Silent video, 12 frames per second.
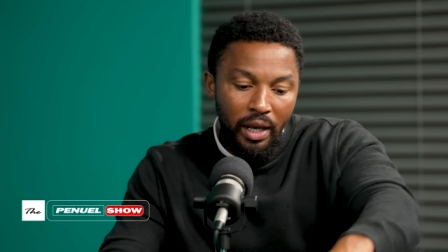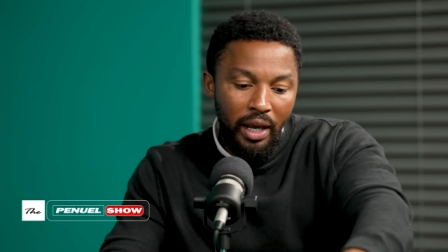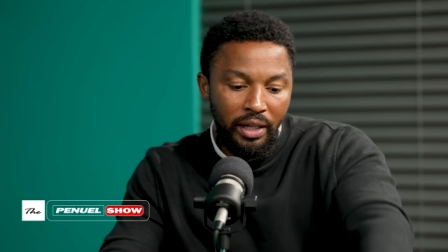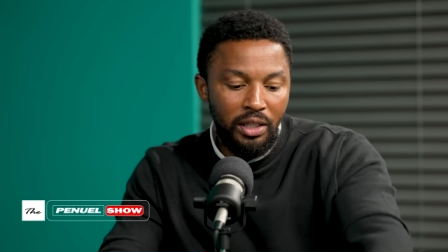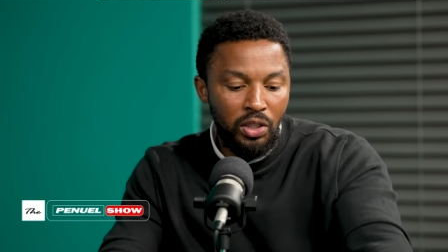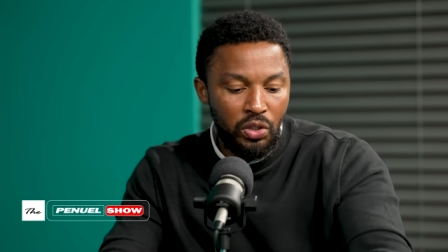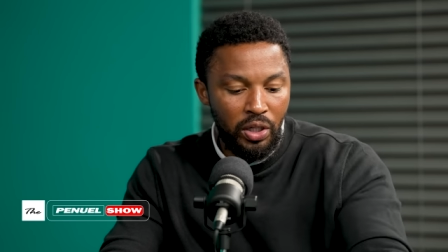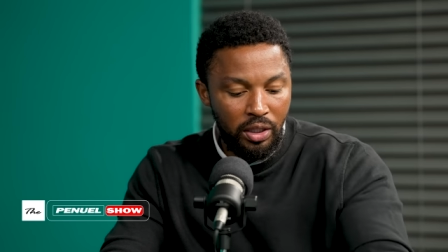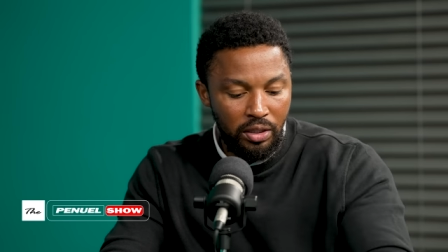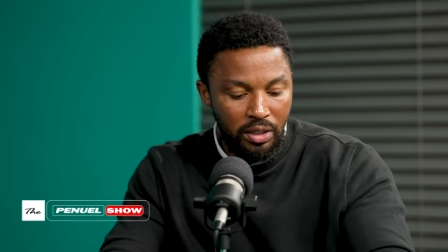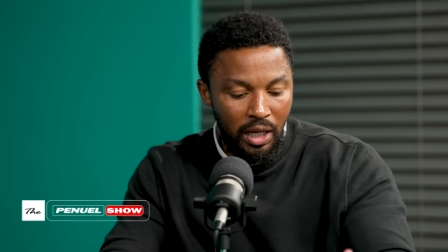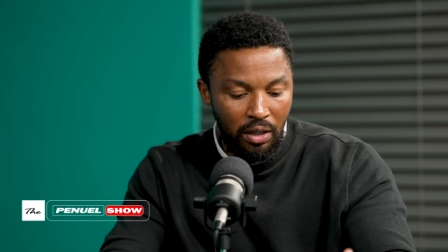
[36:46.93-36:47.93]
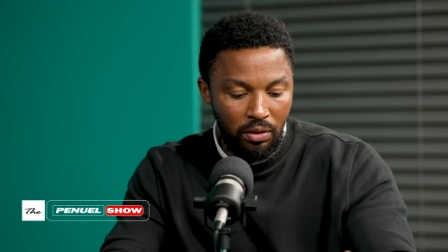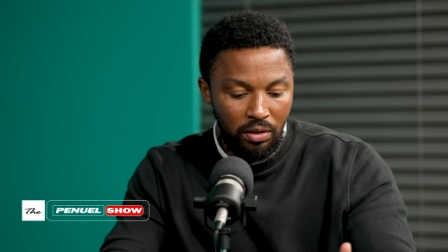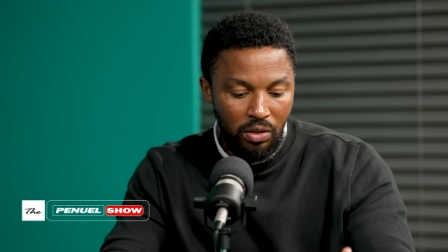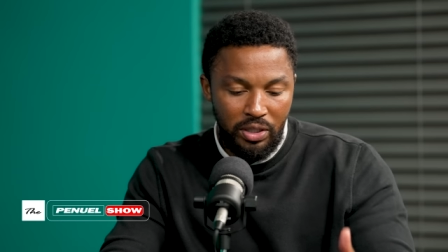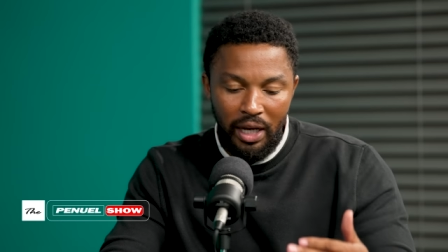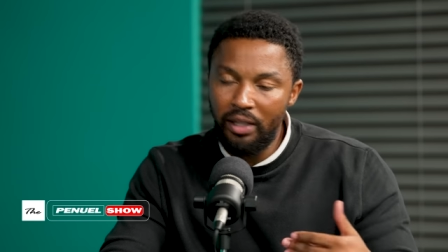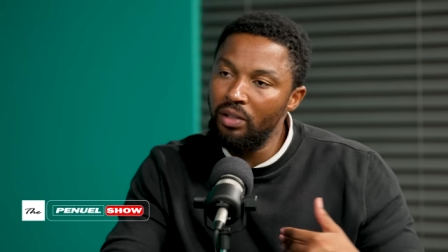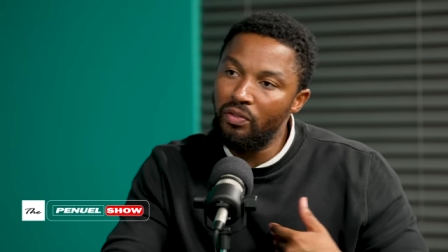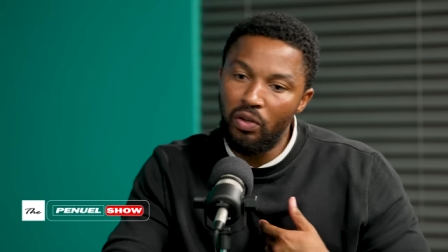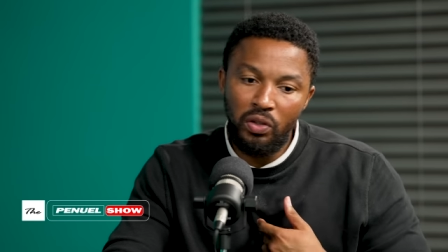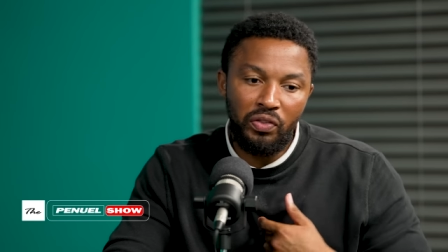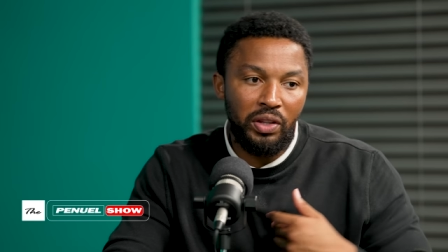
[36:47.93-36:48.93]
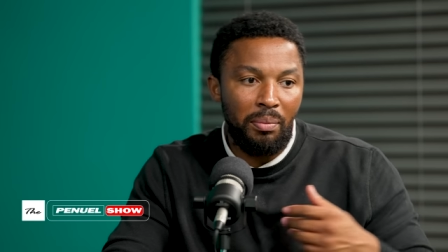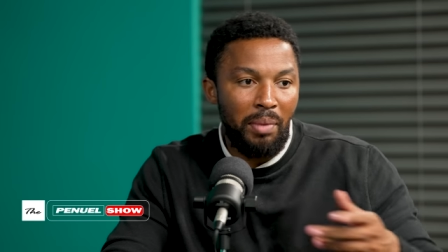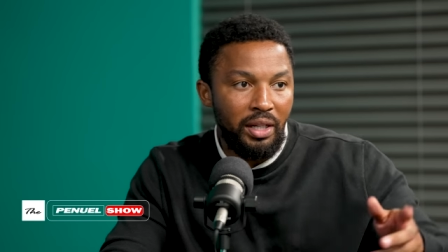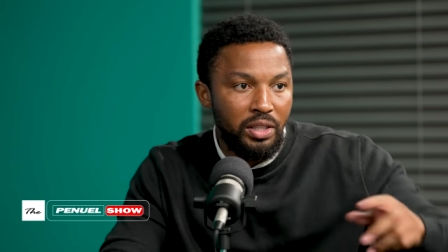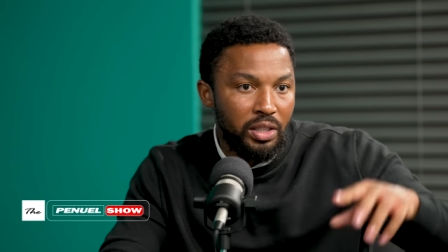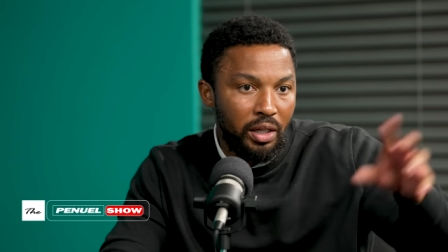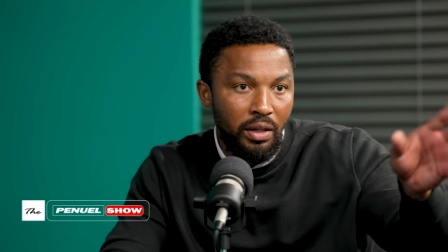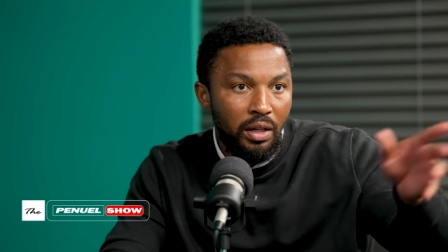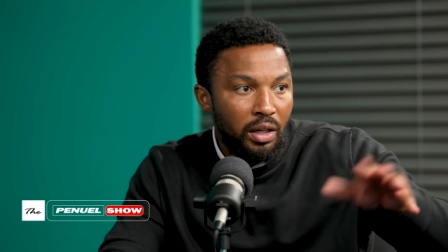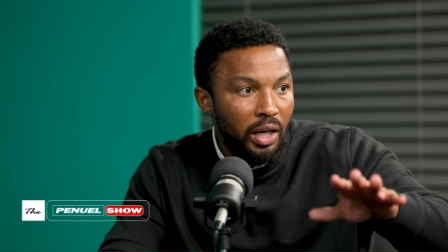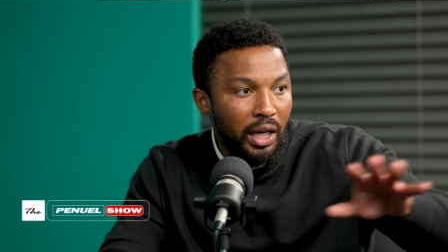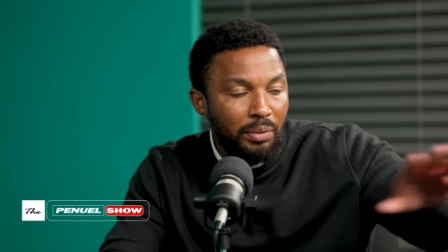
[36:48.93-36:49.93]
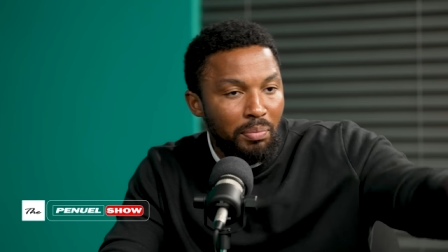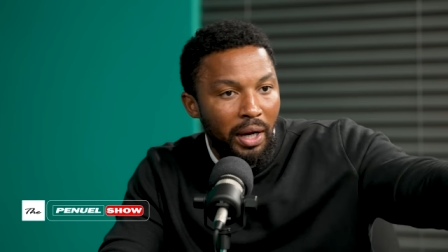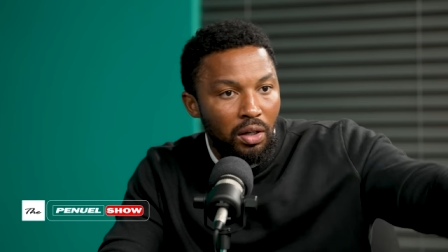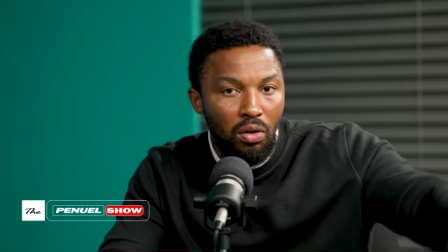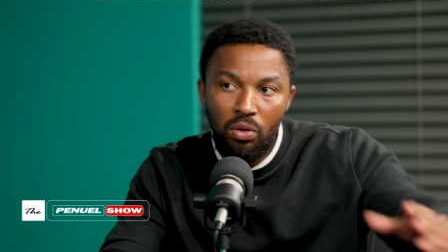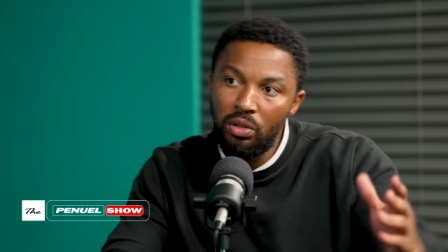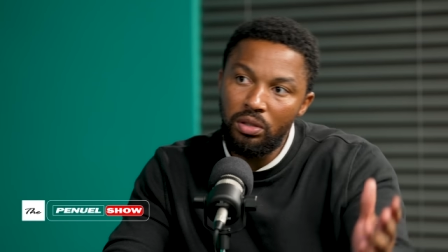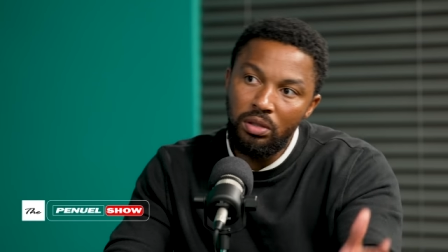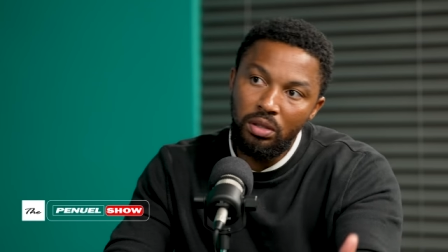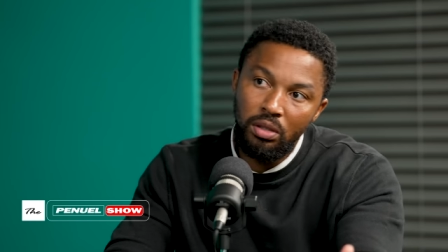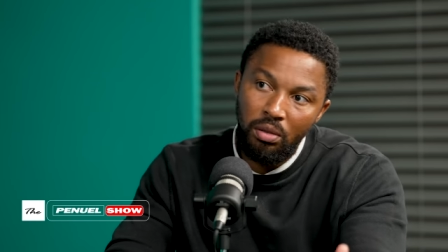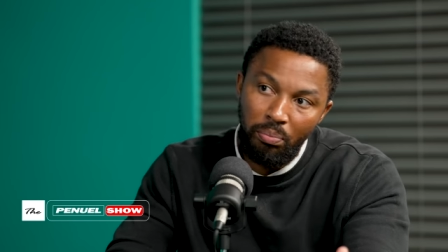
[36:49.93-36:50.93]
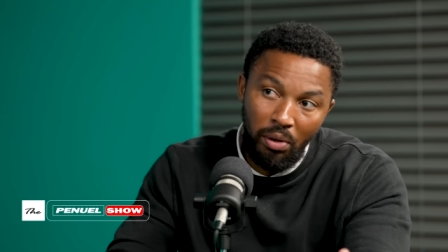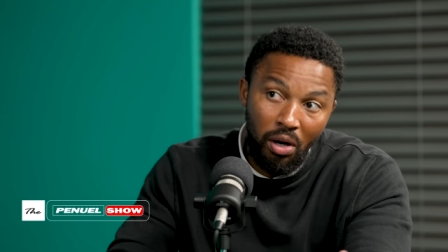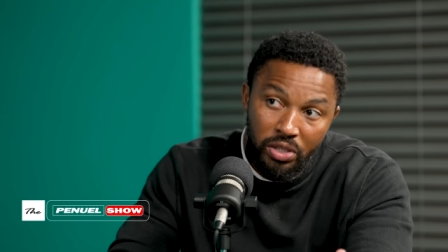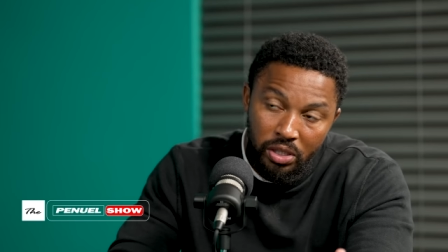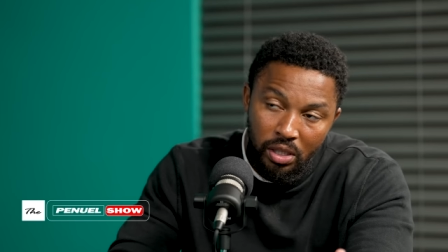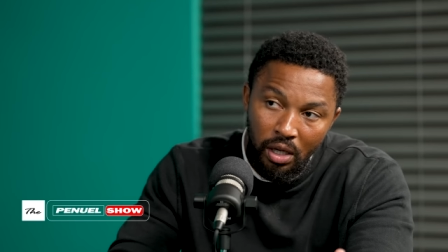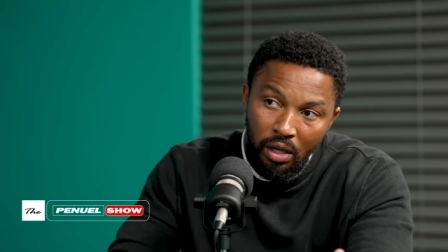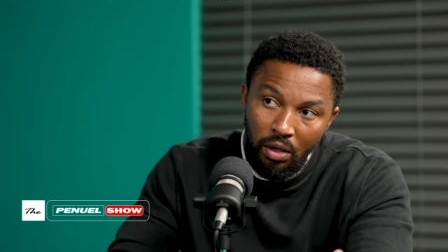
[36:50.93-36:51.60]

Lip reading: And then it trickles down because I didn't vote for the manager at my local branch.